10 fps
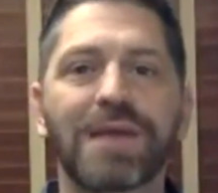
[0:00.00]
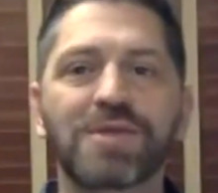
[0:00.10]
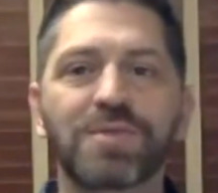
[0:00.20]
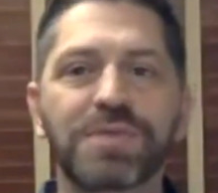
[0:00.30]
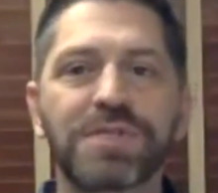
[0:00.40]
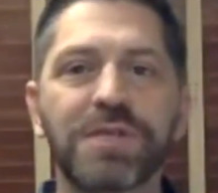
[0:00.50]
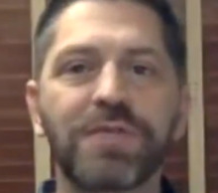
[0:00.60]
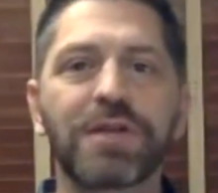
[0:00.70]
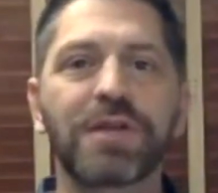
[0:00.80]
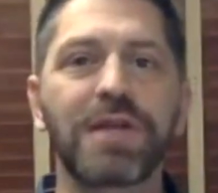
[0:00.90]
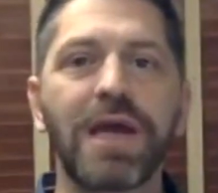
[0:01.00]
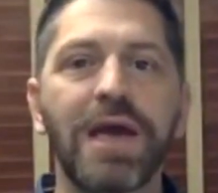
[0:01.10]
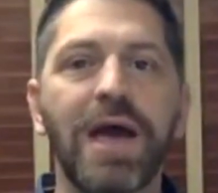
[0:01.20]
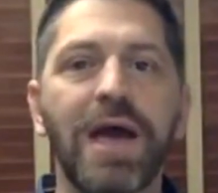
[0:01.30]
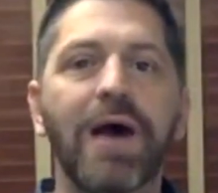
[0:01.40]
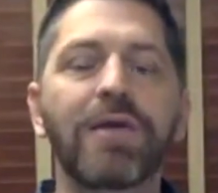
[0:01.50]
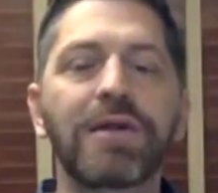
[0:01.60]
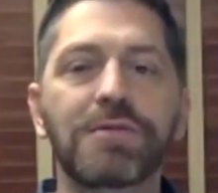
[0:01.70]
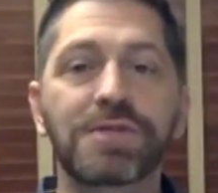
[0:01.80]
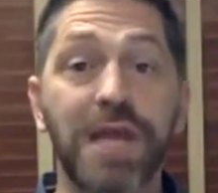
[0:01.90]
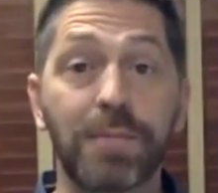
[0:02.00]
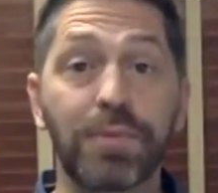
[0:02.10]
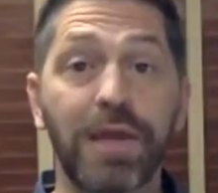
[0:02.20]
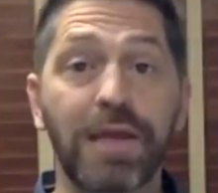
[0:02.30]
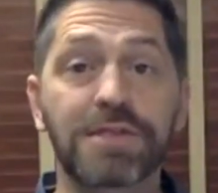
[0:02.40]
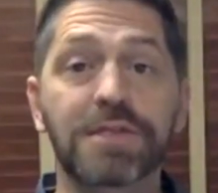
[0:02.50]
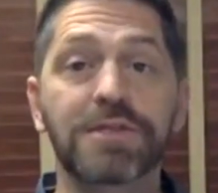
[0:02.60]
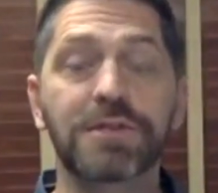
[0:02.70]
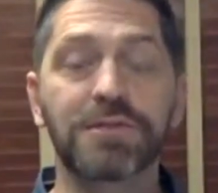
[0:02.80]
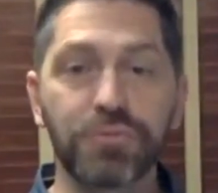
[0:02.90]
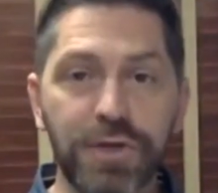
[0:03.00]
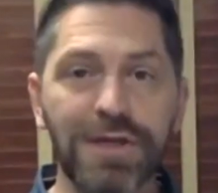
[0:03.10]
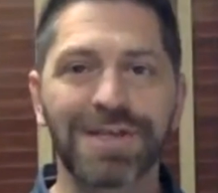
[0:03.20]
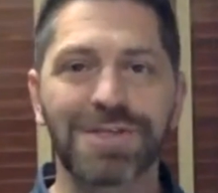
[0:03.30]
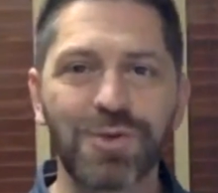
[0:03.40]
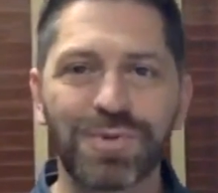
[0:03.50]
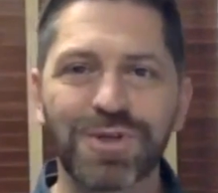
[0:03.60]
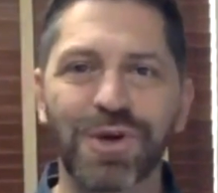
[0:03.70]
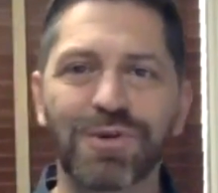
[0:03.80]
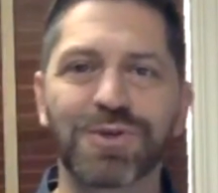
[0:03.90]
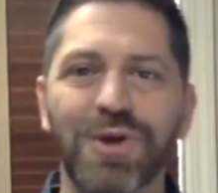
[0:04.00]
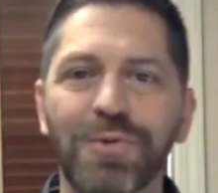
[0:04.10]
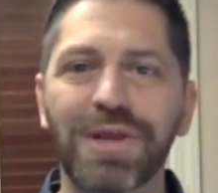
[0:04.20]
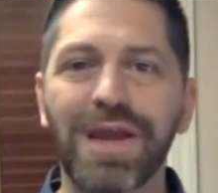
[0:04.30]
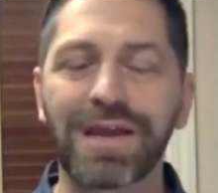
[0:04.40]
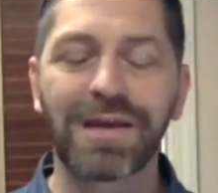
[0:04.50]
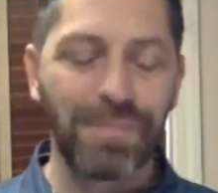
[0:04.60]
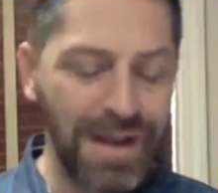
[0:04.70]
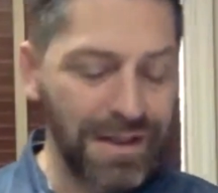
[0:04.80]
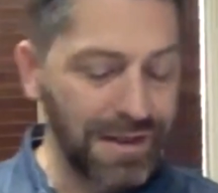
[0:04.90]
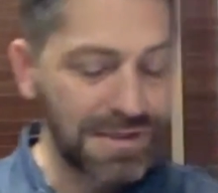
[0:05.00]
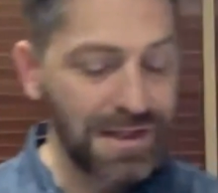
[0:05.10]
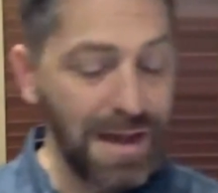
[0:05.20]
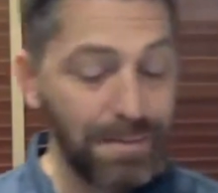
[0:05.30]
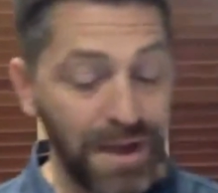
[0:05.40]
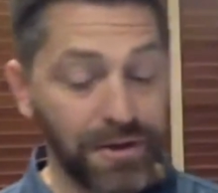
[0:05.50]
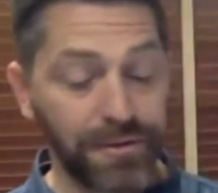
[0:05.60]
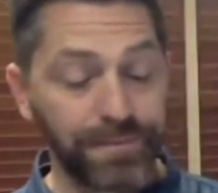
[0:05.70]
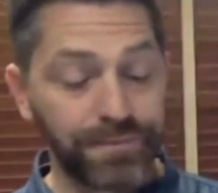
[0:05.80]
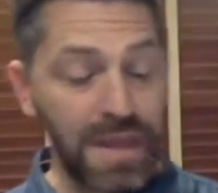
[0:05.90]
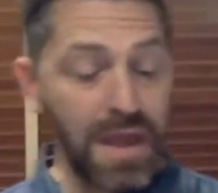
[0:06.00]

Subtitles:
and specifically how to use templates to really supercharge your note-taking and make things a lot better.